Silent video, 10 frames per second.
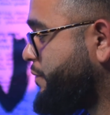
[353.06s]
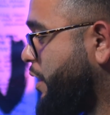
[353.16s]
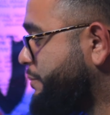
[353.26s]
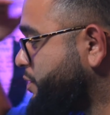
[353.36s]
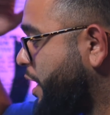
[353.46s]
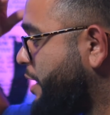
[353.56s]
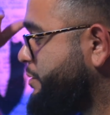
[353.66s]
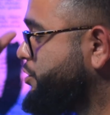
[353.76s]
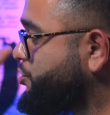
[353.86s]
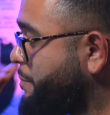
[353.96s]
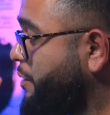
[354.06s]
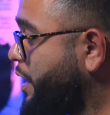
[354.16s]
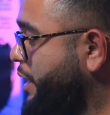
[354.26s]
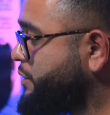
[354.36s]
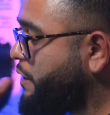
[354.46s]
up top, sharper
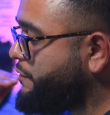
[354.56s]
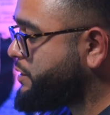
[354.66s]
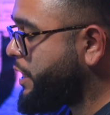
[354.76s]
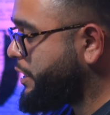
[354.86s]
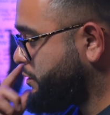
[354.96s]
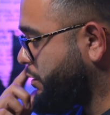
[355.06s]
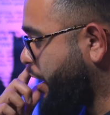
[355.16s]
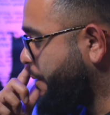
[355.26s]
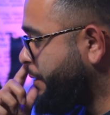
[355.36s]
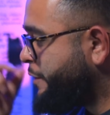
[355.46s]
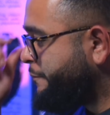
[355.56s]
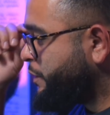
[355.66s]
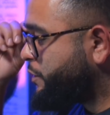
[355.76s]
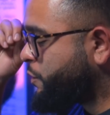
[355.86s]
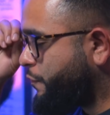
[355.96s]
lines on the sides. Okay,
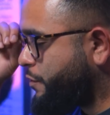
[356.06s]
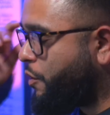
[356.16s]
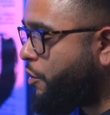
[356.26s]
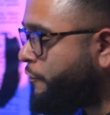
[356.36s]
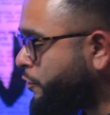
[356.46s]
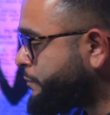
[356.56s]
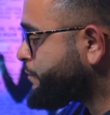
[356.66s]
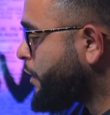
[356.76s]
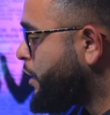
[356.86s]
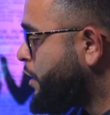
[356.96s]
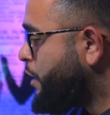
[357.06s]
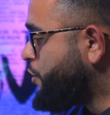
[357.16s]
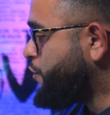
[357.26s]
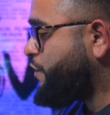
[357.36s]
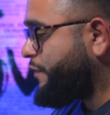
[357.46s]
so for an oval,
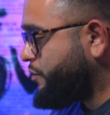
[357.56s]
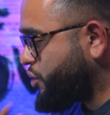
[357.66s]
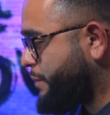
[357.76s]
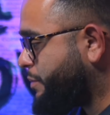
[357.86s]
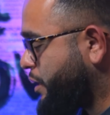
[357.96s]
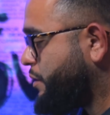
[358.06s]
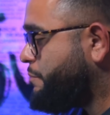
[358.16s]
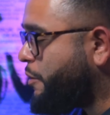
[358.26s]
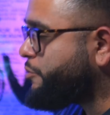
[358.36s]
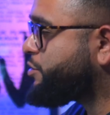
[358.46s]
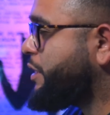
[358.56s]
you've got the jackpot. Most